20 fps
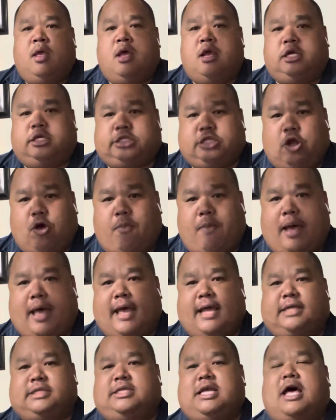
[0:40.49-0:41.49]
slow
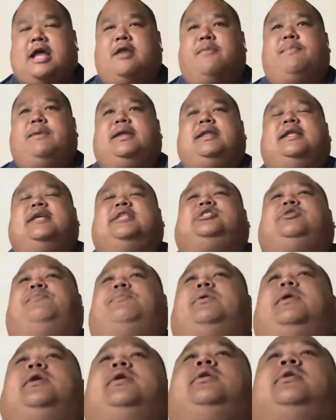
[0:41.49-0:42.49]
my ass down and be
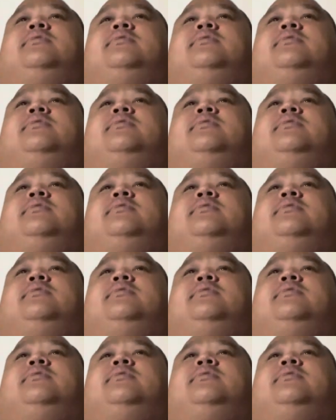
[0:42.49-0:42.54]
disciplined.